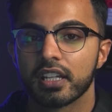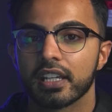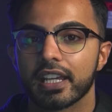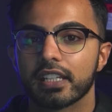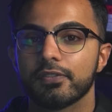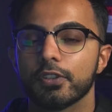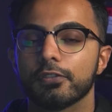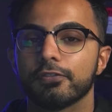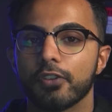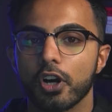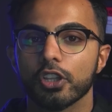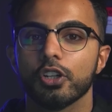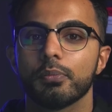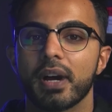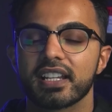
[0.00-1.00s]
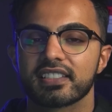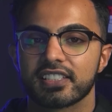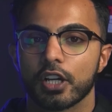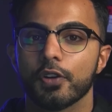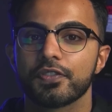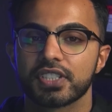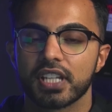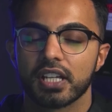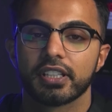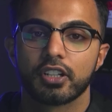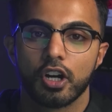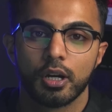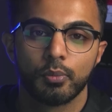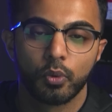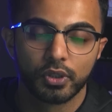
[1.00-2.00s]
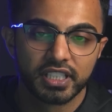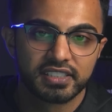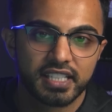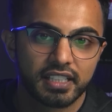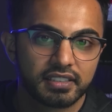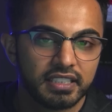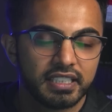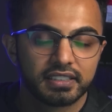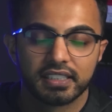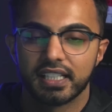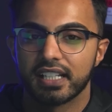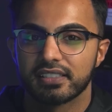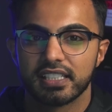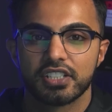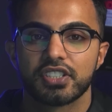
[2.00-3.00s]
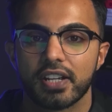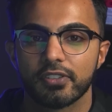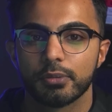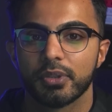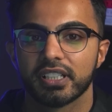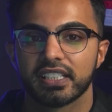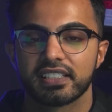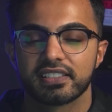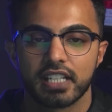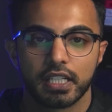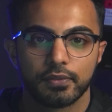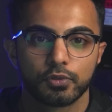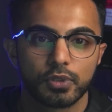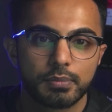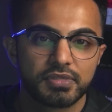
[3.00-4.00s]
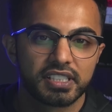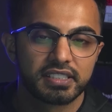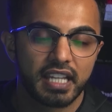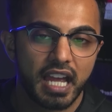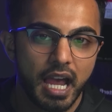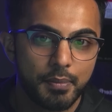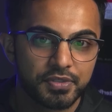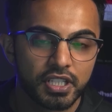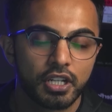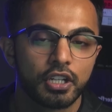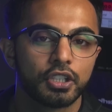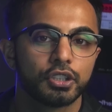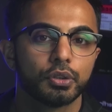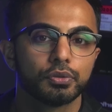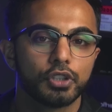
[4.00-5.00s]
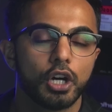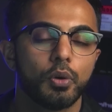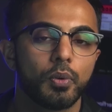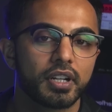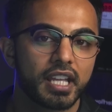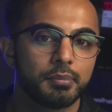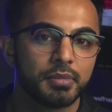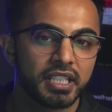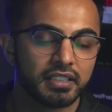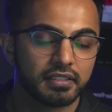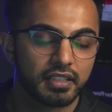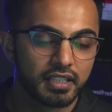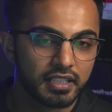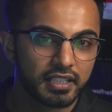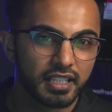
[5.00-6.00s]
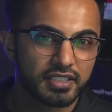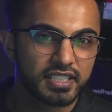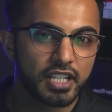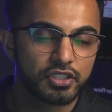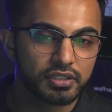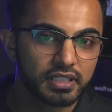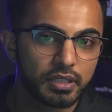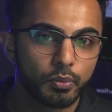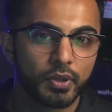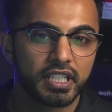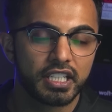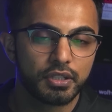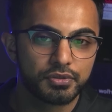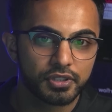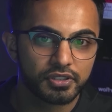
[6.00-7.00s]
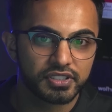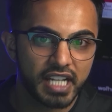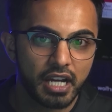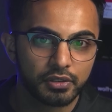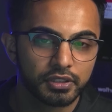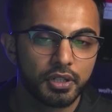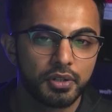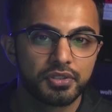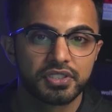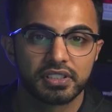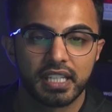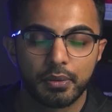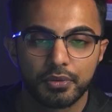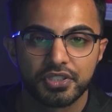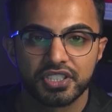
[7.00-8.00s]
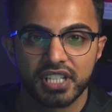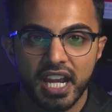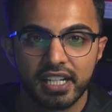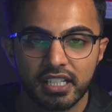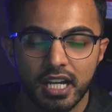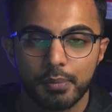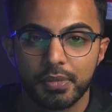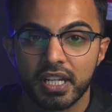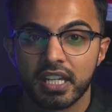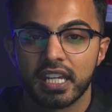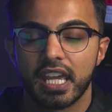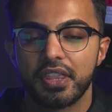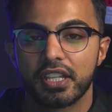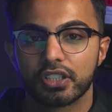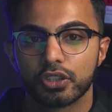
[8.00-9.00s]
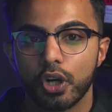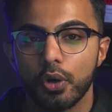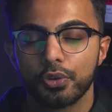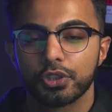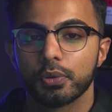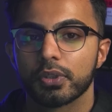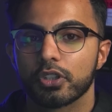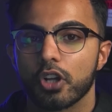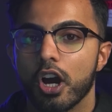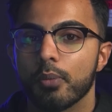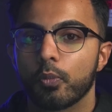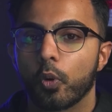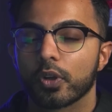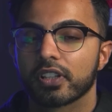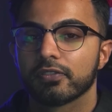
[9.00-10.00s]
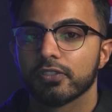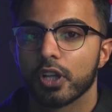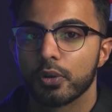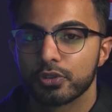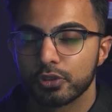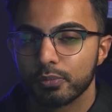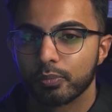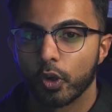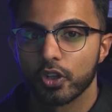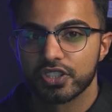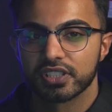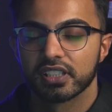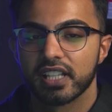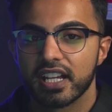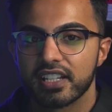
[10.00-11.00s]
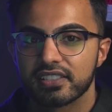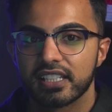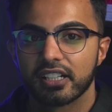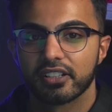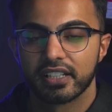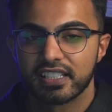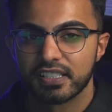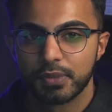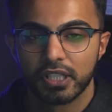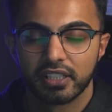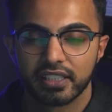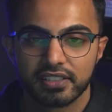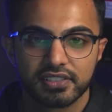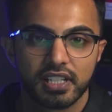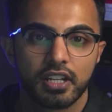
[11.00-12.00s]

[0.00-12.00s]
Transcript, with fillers: And if you follow my self selling onboarding technique that I teach everybody inside of Dreams into Apps, you'll know what I mean. Essentially, when a user downloads, they will sign up and then go through an onboarding flow to personalize their experience.